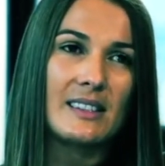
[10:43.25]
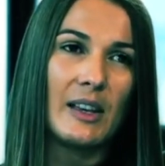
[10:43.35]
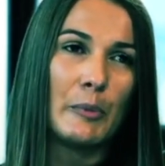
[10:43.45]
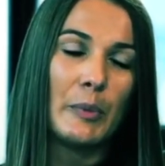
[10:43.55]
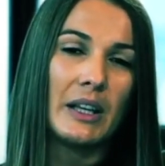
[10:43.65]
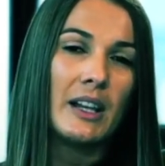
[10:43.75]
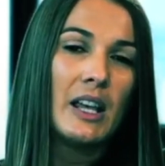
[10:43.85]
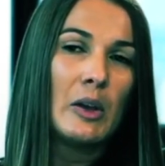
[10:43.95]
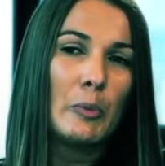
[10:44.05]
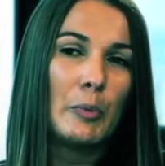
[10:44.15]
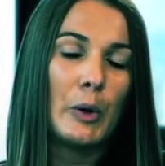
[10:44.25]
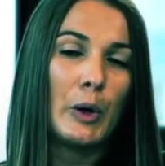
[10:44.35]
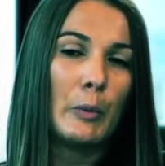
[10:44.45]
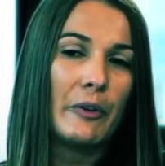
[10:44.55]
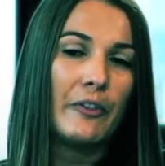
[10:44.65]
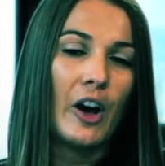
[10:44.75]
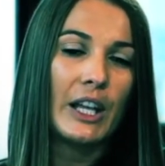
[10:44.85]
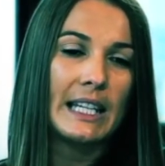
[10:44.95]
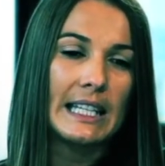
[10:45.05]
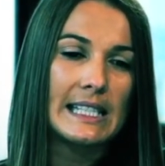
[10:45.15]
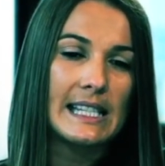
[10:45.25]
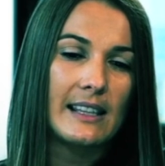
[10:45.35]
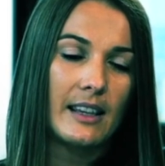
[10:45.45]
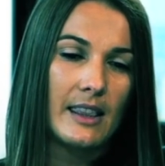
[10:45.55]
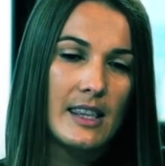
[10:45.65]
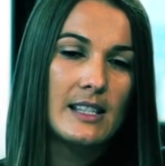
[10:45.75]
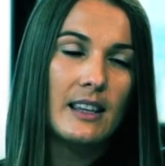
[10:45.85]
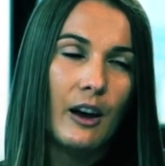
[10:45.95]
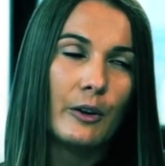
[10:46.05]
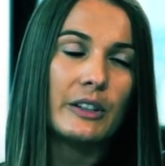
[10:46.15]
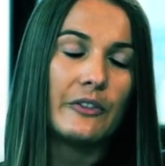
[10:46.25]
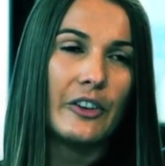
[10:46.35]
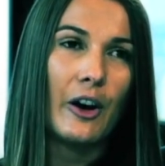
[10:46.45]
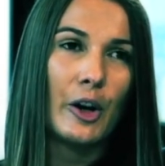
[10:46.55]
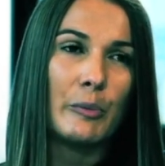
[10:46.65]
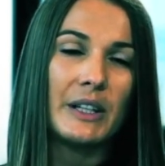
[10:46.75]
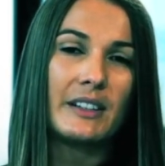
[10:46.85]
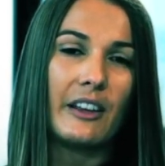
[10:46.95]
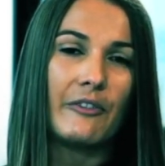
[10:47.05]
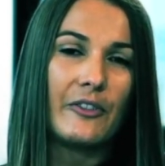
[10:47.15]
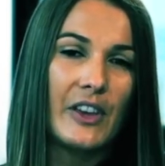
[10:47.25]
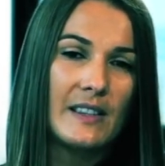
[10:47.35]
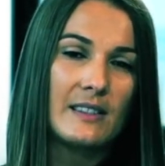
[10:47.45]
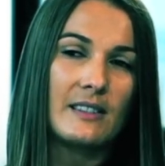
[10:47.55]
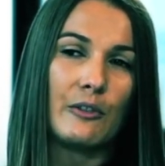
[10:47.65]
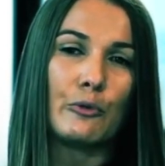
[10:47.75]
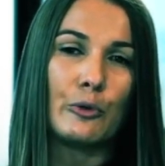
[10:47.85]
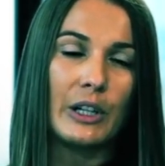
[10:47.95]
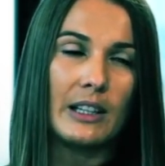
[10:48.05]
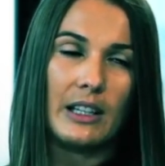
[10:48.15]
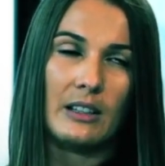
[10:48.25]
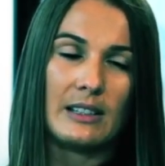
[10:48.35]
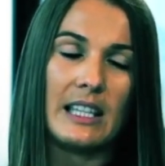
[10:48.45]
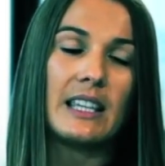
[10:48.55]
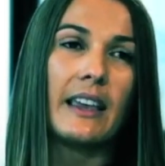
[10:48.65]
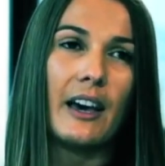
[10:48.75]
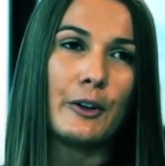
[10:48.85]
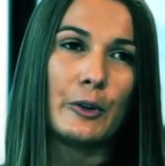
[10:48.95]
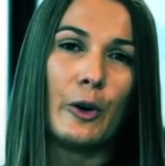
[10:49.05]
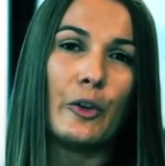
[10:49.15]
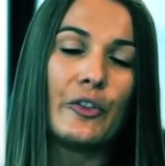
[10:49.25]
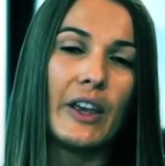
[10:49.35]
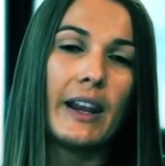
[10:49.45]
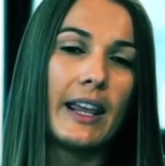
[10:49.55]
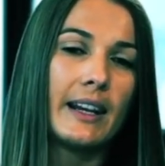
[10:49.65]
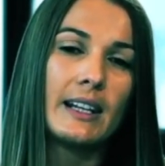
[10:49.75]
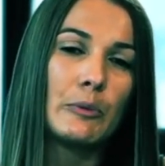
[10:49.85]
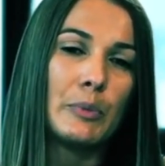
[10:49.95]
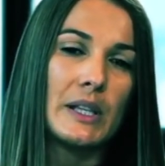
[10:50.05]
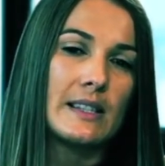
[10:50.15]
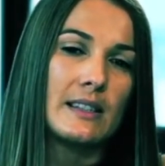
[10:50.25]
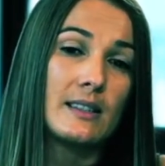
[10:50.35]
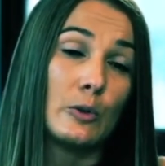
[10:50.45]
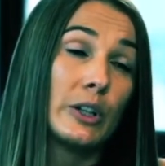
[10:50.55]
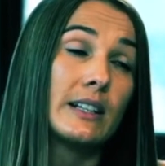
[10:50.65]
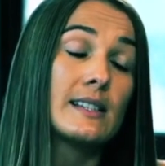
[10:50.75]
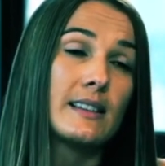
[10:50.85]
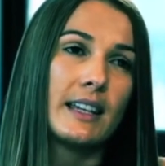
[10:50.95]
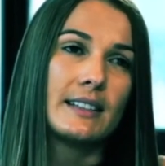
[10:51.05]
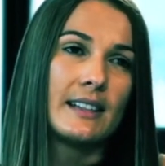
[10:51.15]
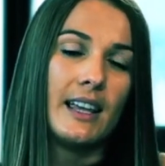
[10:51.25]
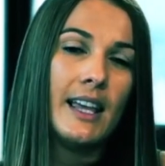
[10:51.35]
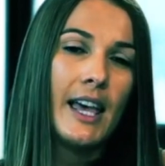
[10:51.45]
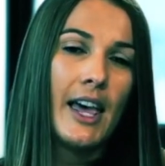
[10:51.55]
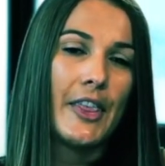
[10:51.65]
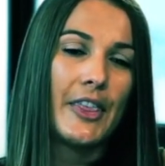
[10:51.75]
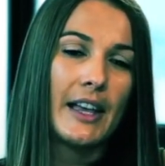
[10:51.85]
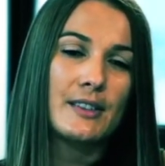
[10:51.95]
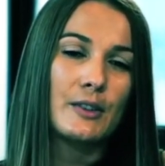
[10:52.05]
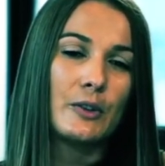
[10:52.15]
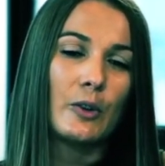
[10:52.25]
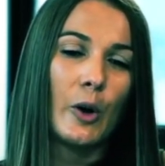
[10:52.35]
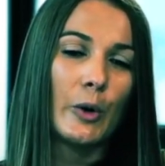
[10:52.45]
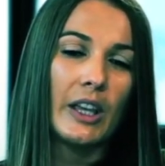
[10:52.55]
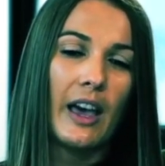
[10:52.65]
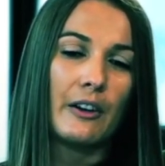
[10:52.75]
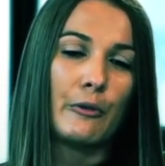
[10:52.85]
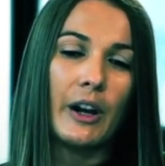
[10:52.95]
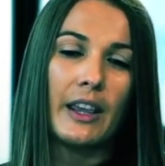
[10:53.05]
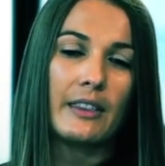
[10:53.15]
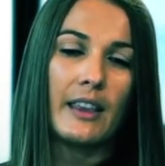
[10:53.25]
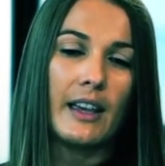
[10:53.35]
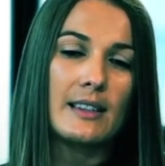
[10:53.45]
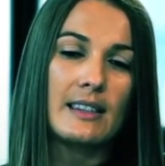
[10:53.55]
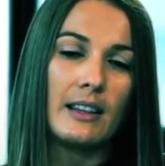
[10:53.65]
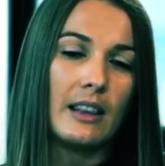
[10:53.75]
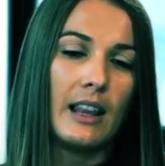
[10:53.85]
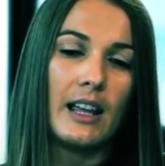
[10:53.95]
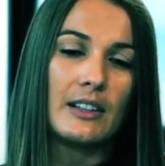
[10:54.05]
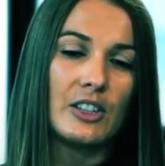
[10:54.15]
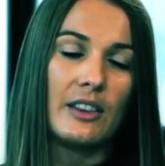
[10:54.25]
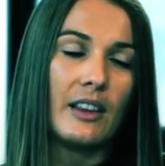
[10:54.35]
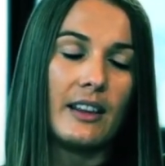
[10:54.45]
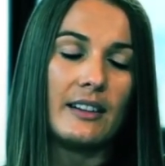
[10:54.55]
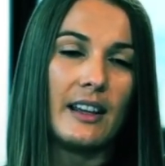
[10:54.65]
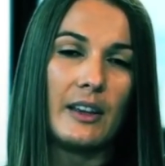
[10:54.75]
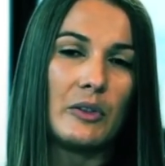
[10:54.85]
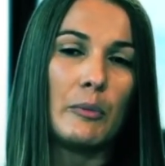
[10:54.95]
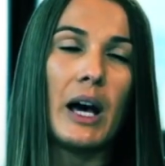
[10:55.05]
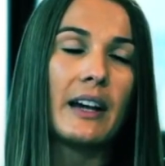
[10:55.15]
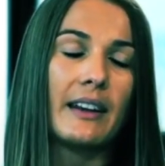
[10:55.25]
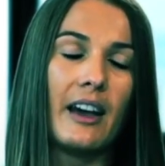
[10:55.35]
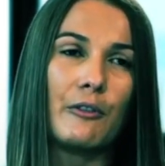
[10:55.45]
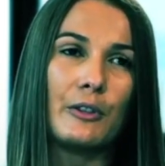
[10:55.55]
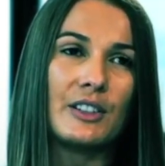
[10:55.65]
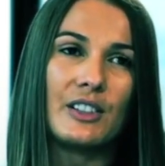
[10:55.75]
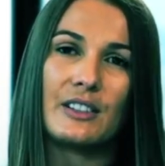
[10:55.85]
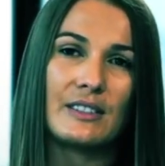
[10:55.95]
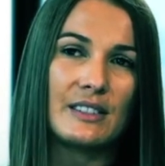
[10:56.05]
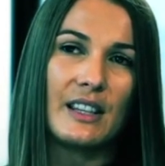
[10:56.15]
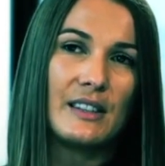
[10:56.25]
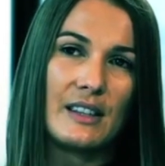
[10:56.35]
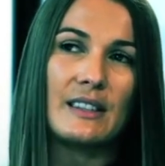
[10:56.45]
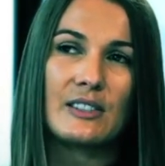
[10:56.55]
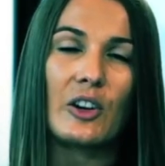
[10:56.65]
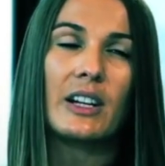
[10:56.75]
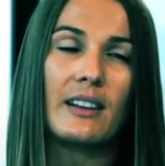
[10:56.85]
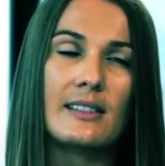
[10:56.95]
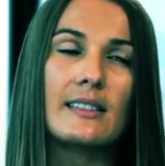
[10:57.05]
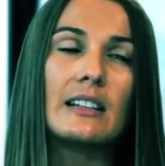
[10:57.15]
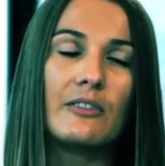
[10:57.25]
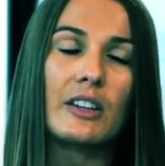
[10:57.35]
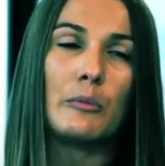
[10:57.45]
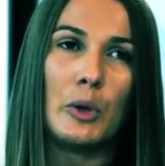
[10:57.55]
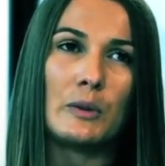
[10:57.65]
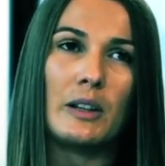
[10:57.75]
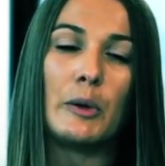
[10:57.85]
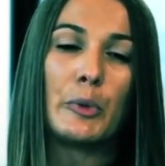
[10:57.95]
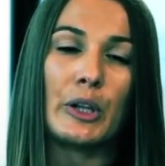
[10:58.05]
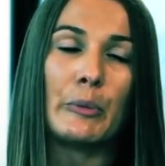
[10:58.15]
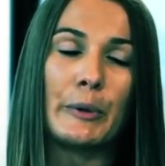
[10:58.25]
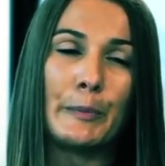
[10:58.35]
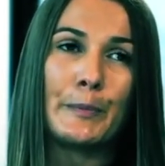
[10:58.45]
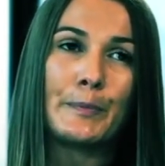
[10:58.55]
Uh, but, but what we're finding is in this current environment, investors are really seeking out growth and, and any business or any sector that's growing at a rate that's larger than uh, the market average is, is trading at a significant uh, premium.